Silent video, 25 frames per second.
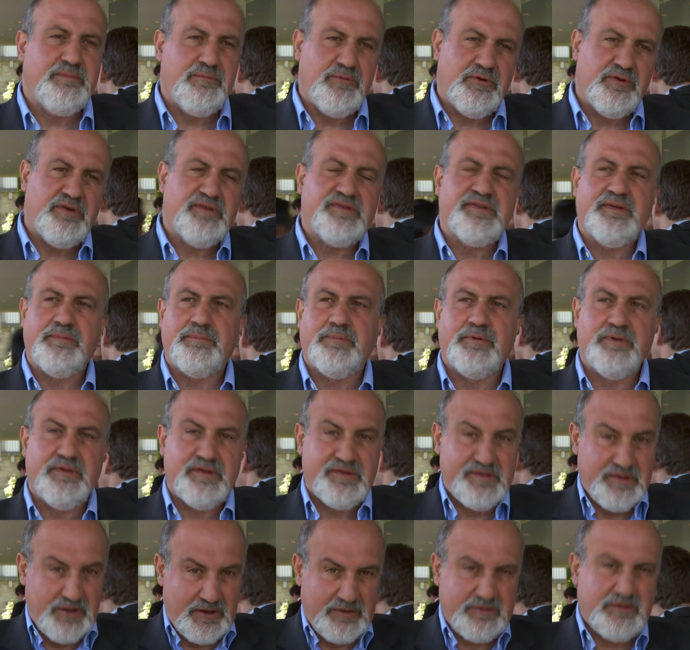a municipal,
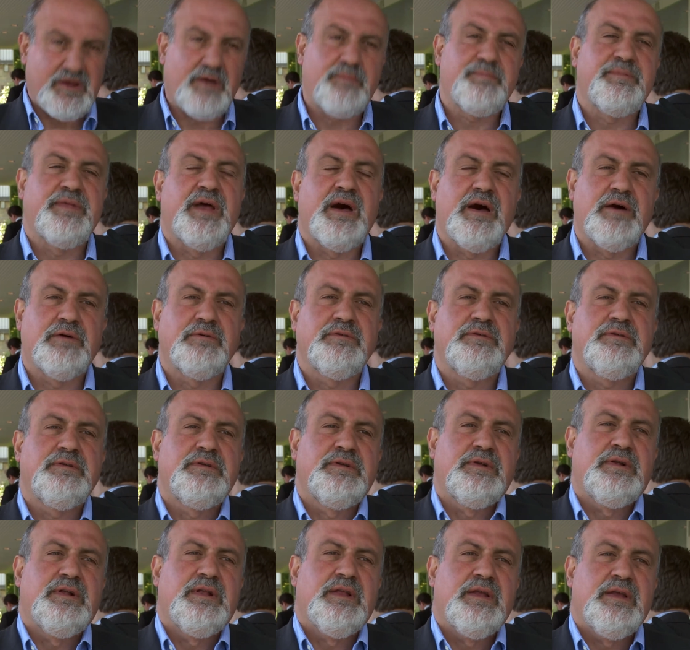it's not top-down.
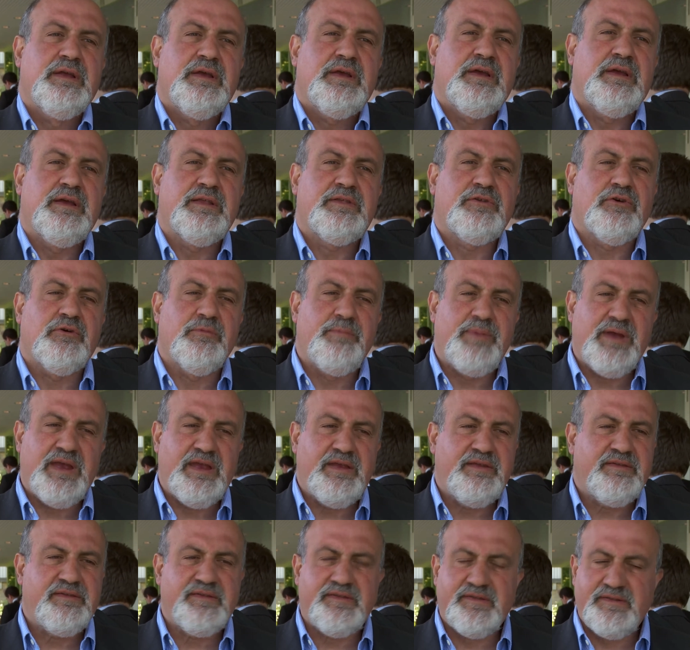It
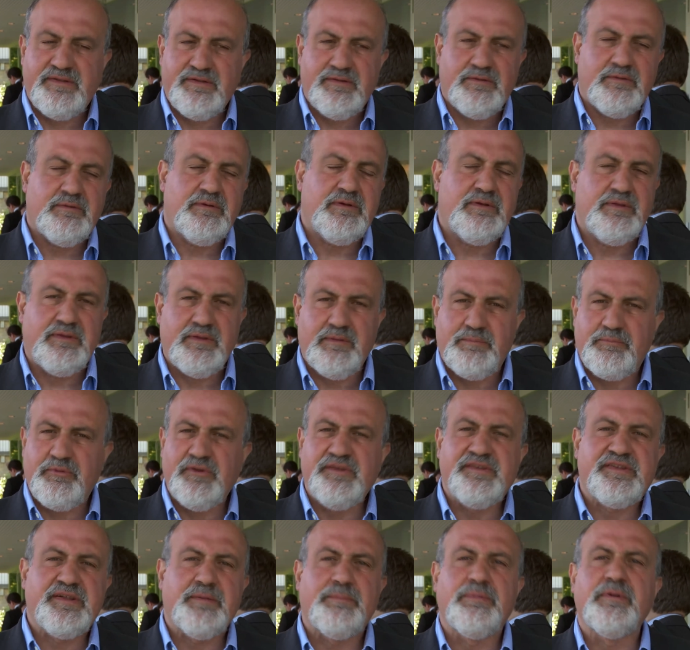obeys the
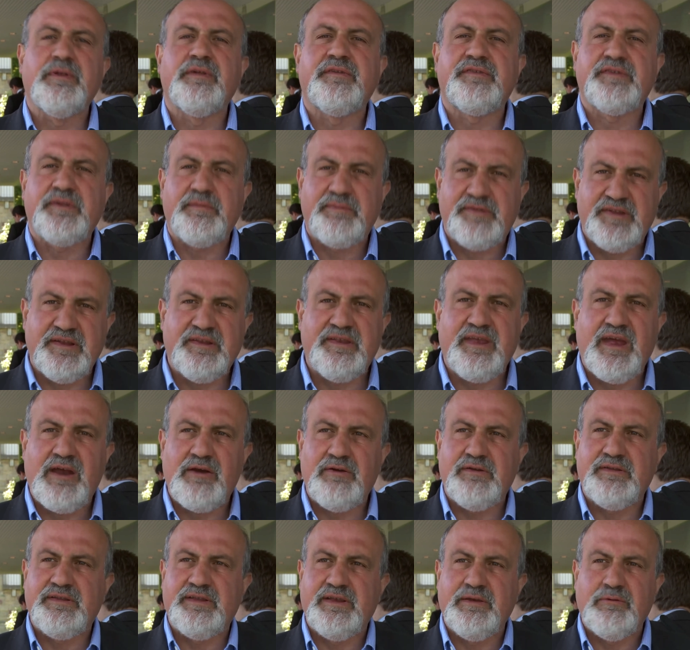principle of
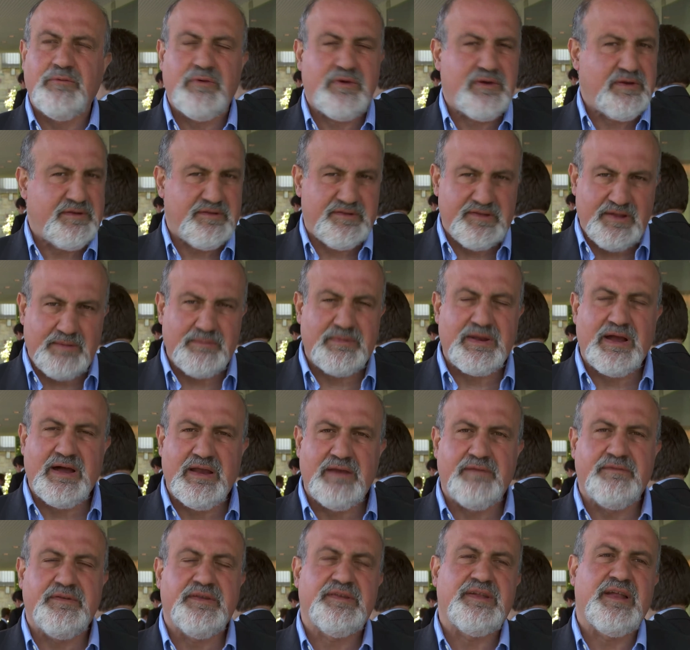subsidiarity, which is some
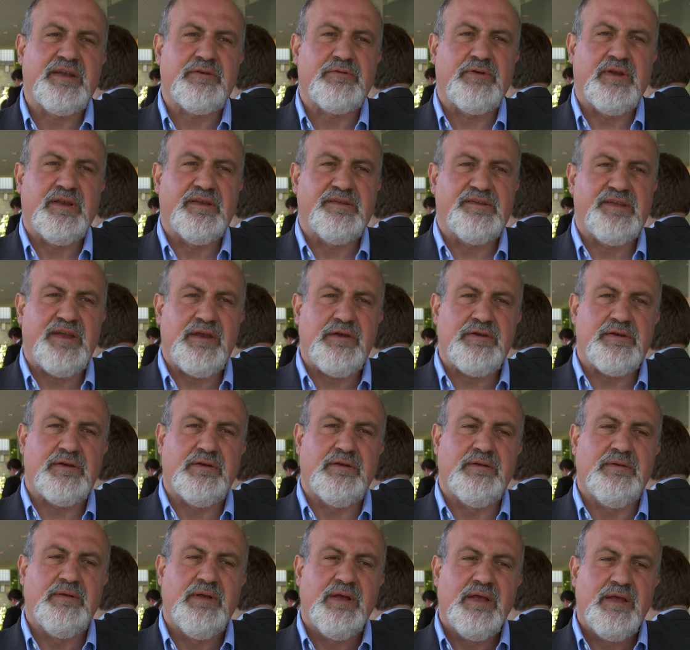kind of
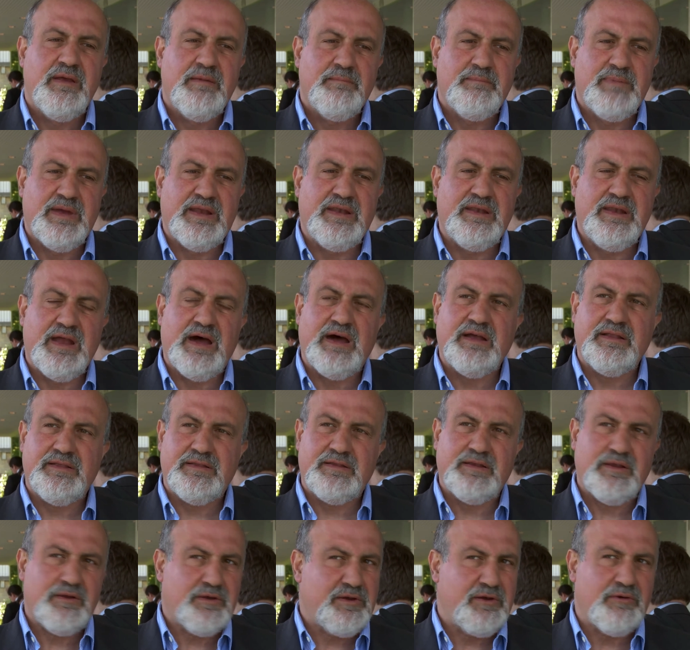decentralization, but not
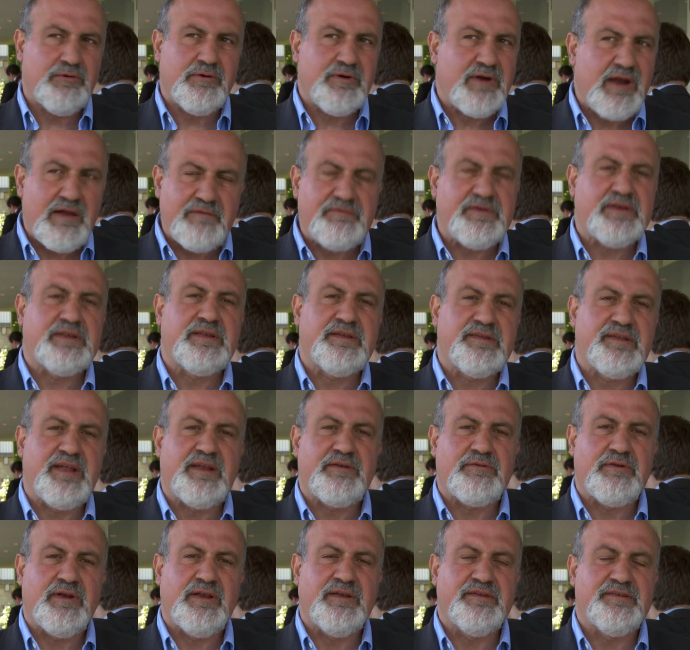geographic
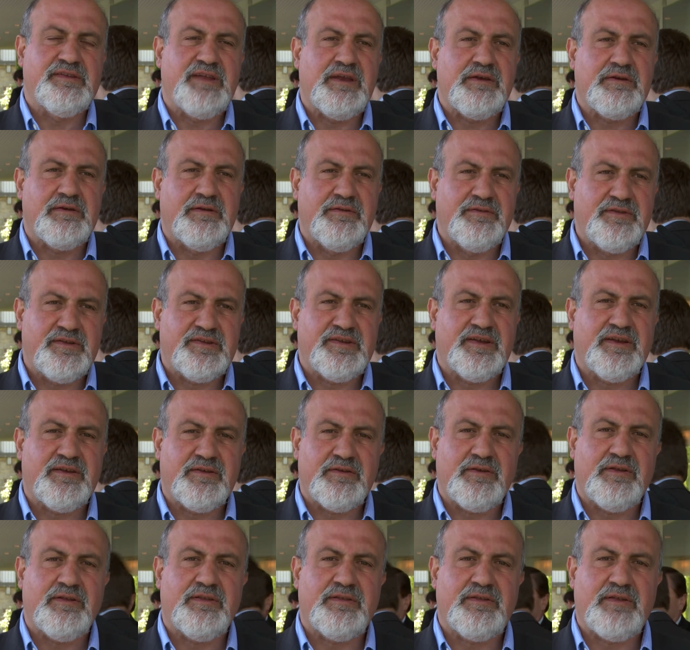decentralization,
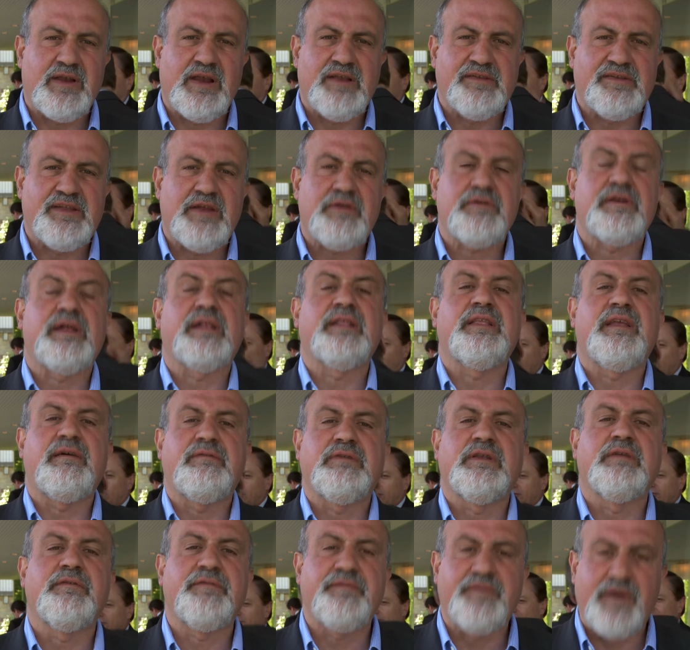decentralization at
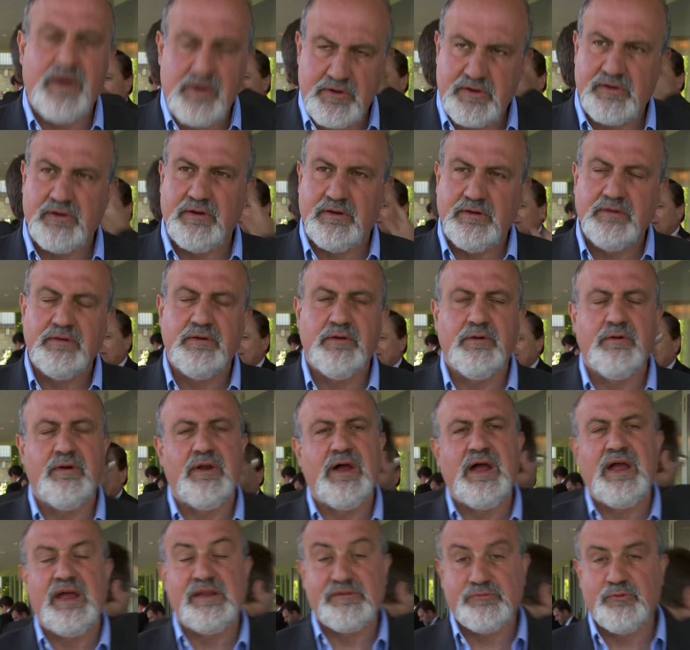level of function
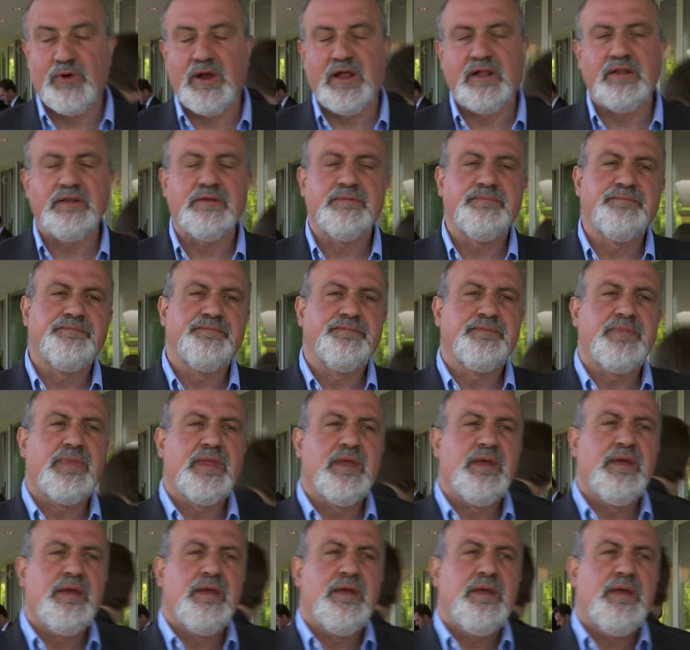as well.
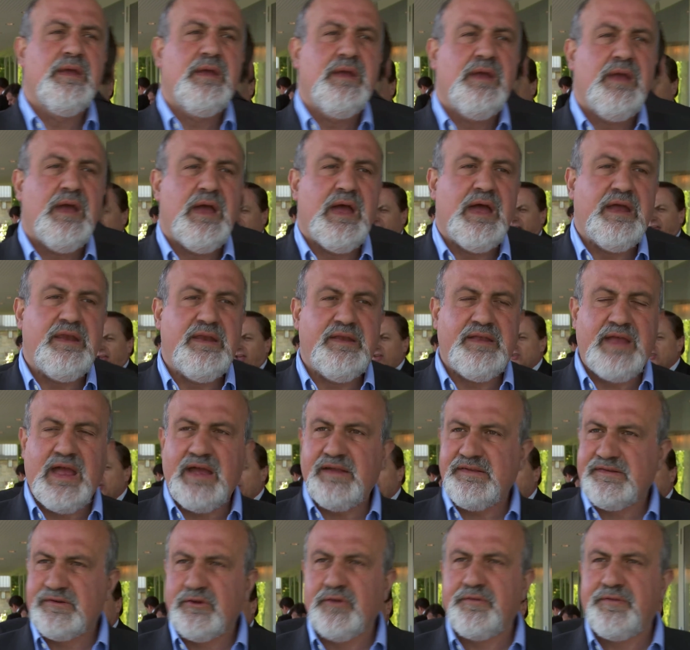And it
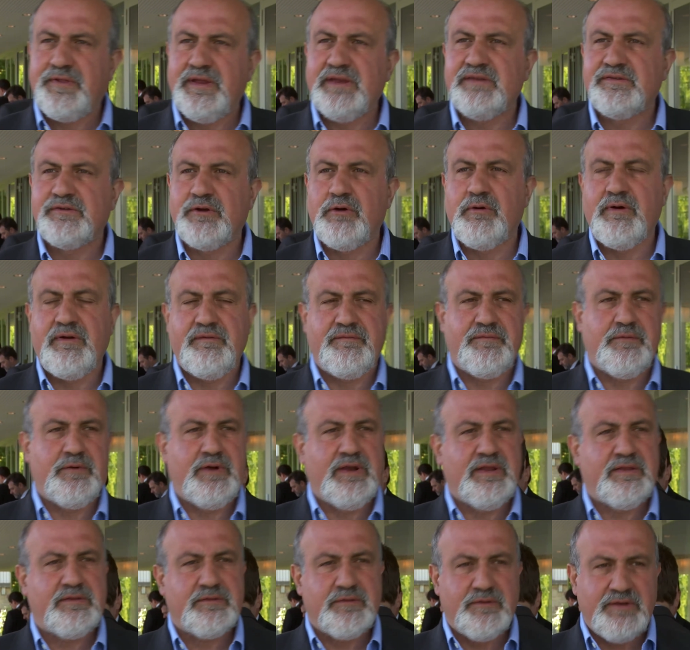has good things going
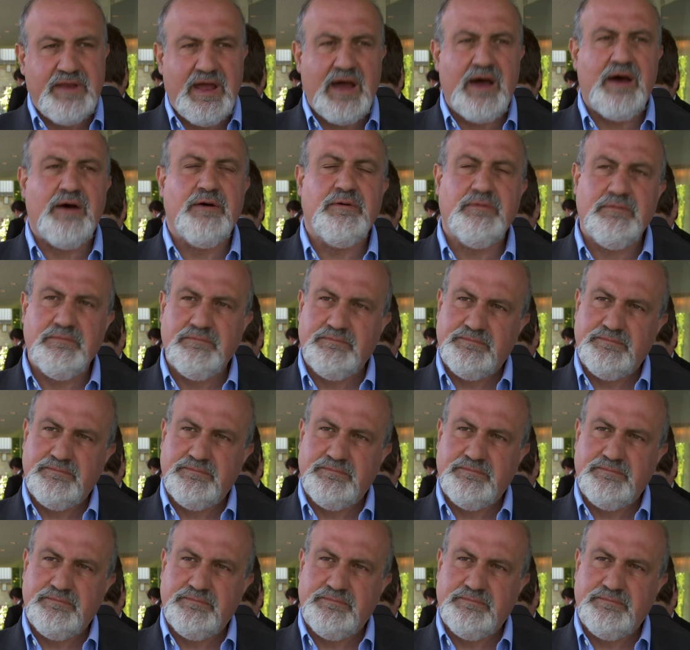for it. So now,